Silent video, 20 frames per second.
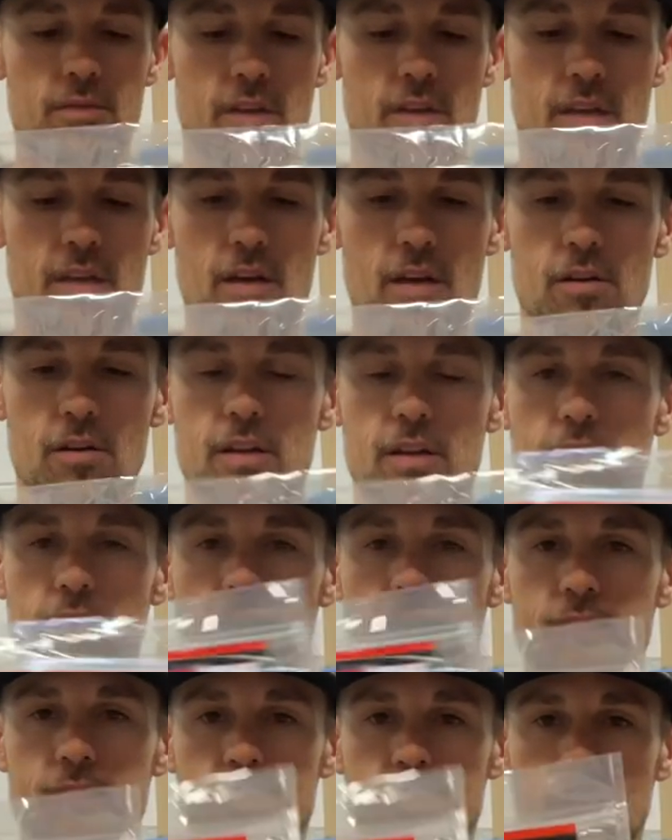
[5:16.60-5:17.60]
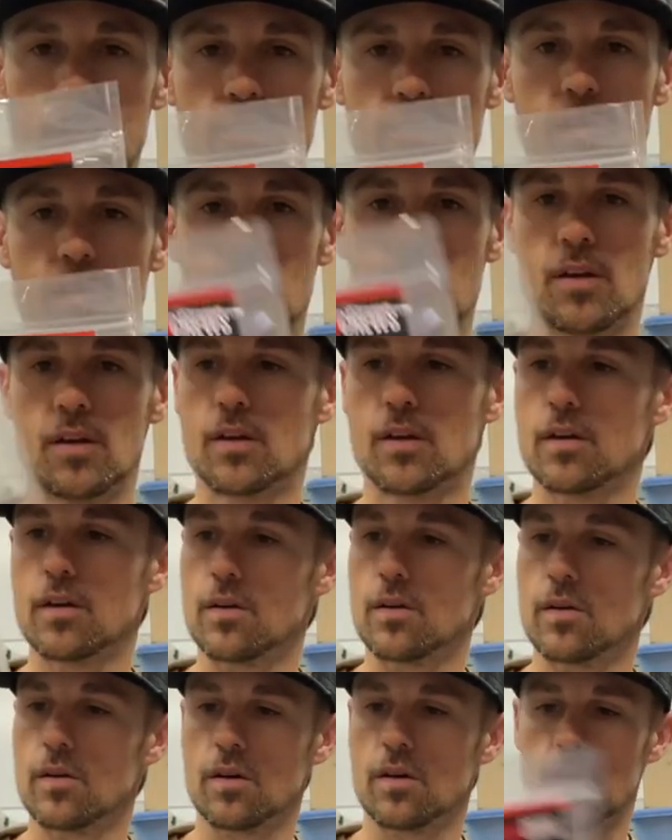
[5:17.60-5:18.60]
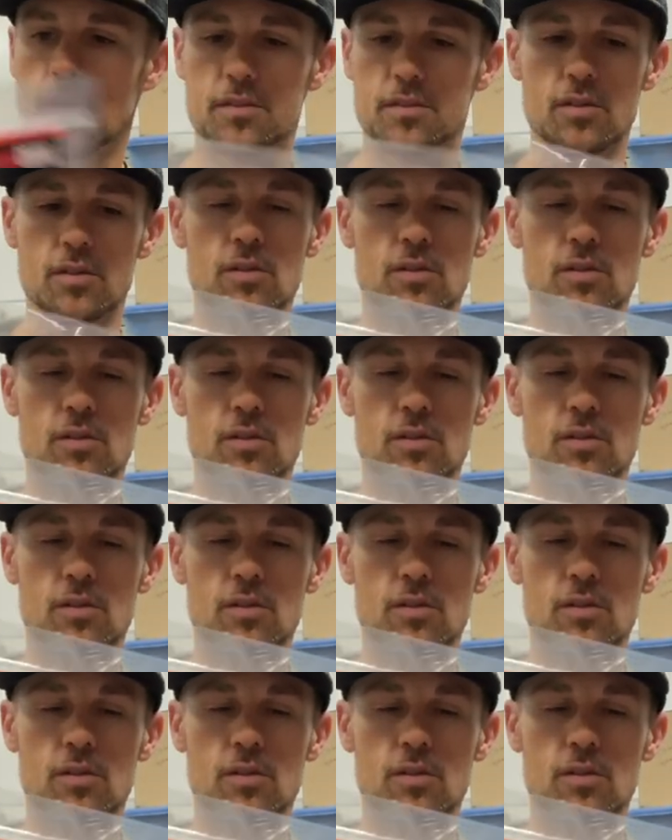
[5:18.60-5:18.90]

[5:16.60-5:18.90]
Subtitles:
the carrying case here, so